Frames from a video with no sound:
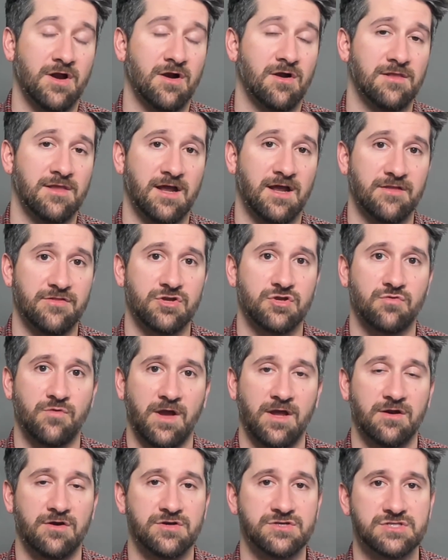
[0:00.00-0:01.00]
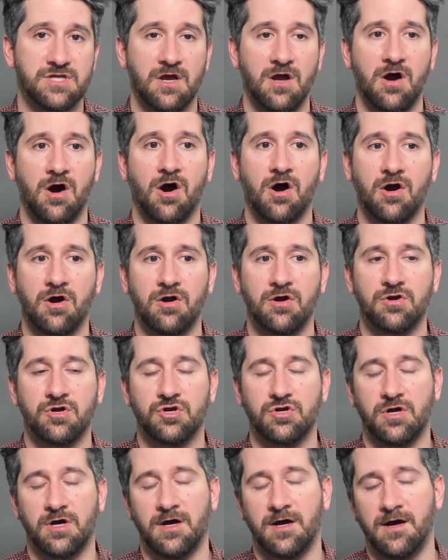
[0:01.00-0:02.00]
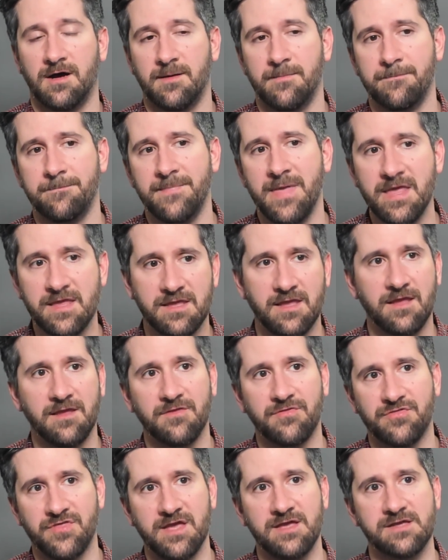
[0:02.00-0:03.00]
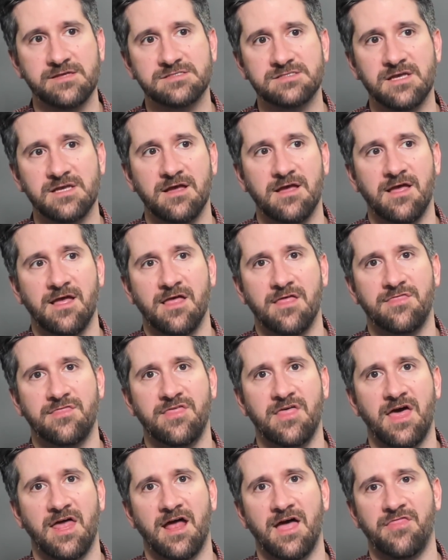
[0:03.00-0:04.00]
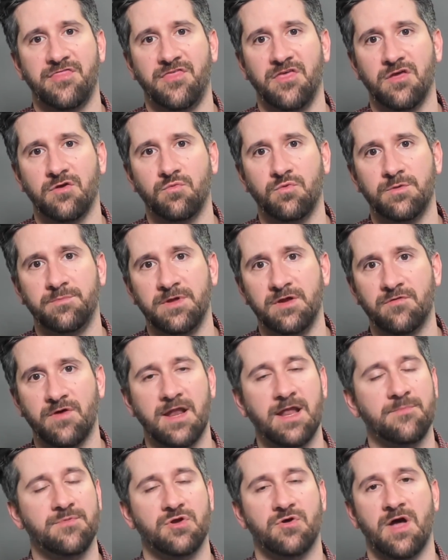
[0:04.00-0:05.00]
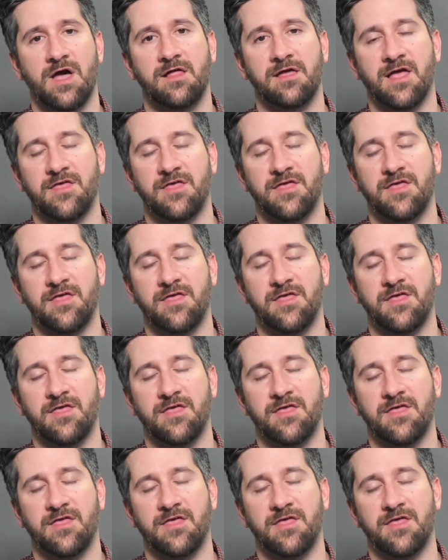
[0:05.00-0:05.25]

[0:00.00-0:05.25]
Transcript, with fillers: A lot of the creators are uh, making things that I think would be right up your alley.